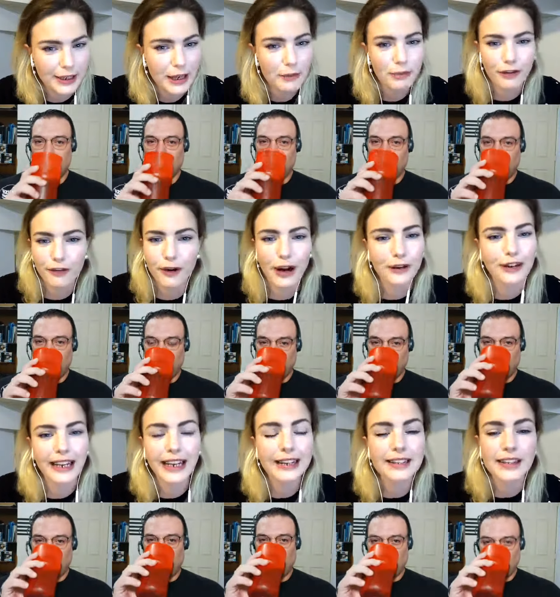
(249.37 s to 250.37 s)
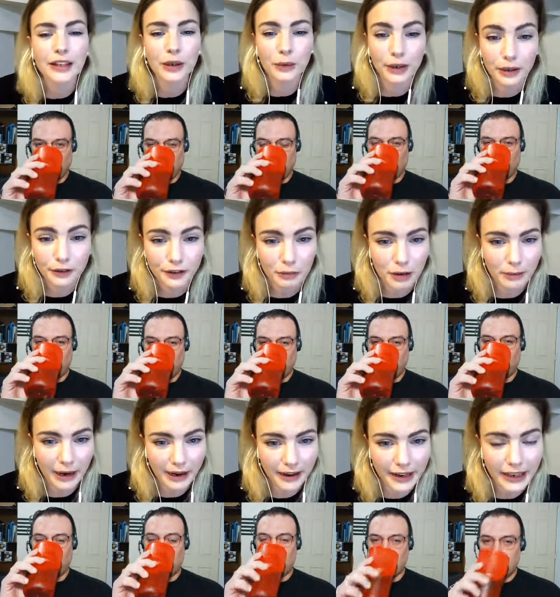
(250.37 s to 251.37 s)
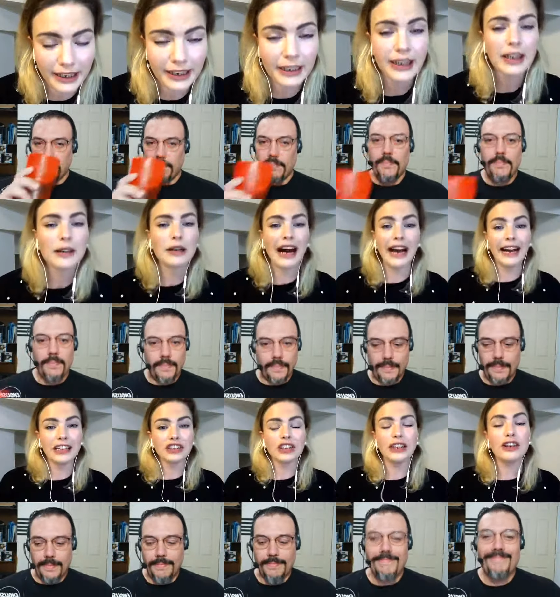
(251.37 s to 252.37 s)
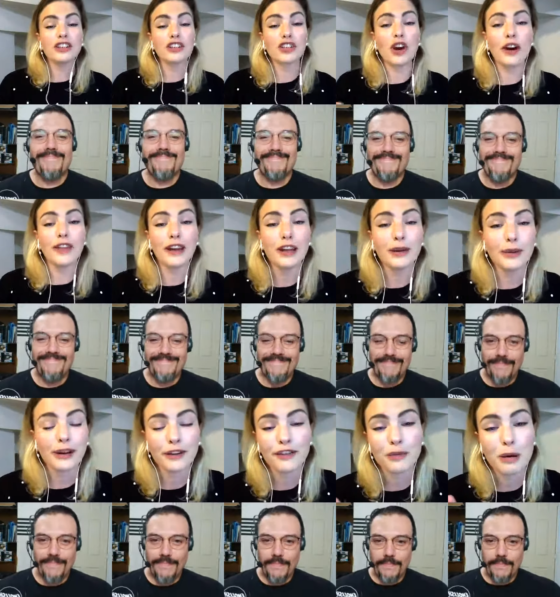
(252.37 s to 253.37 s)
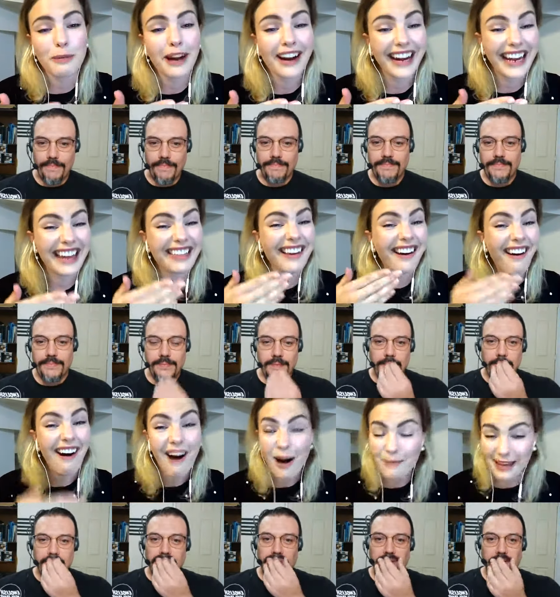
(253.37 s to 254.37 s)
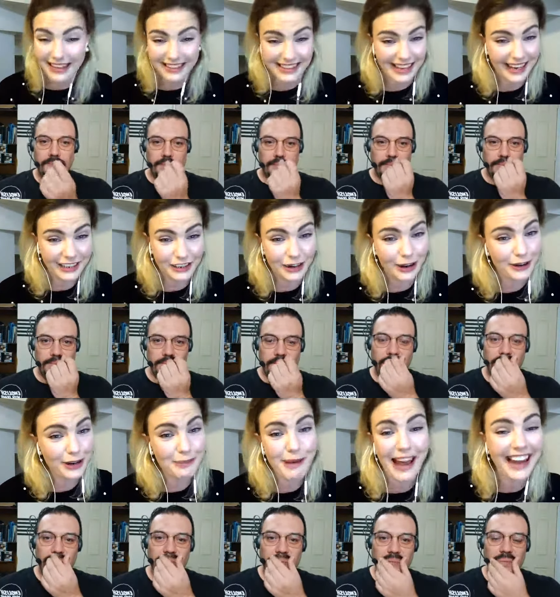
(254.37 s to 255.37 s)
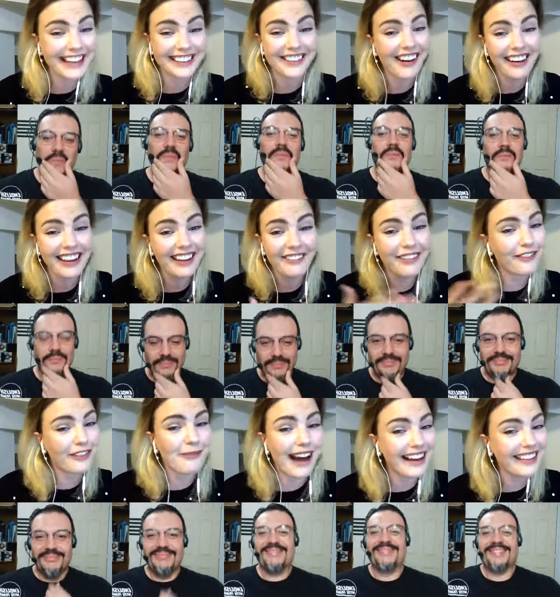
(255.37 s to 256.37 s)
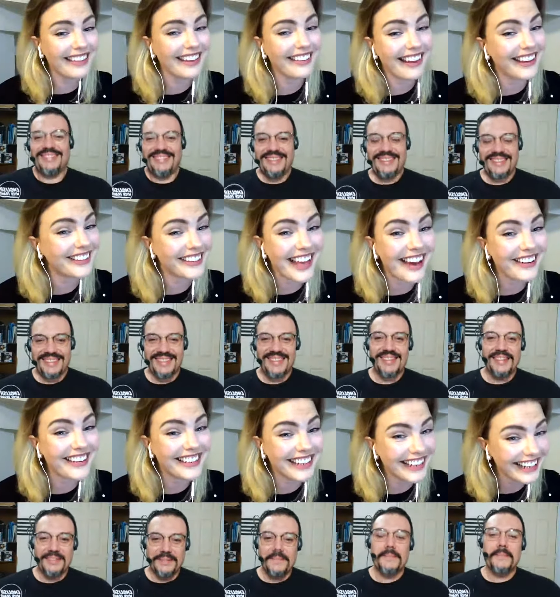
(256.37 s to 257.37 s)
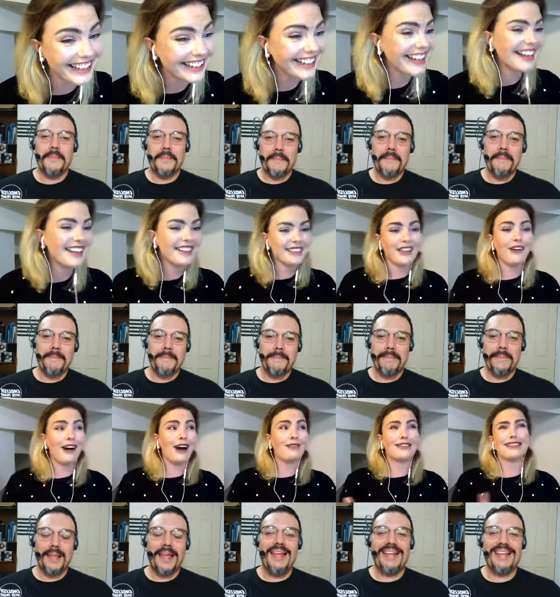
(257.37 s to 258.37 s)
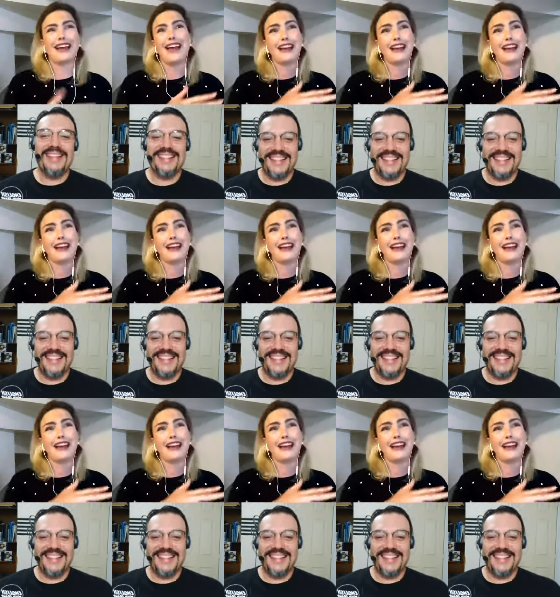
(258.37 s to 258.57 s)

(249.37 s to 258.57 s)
Speaker 1: before I realized that you weren't from America. I actually hmm. saw that you weren't from America in the comment section on your page, not even from anything that you said or did. So I was like